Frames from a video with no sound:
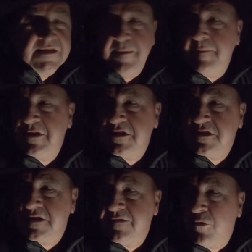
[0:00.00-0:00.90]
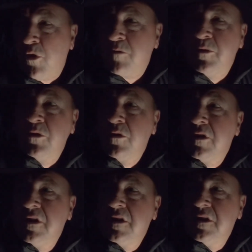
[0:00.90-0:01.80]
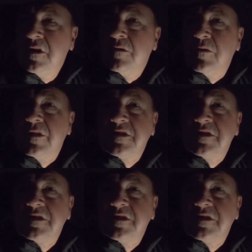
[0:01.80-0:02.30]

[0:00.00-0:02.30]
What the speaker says: some images of the rock pool with the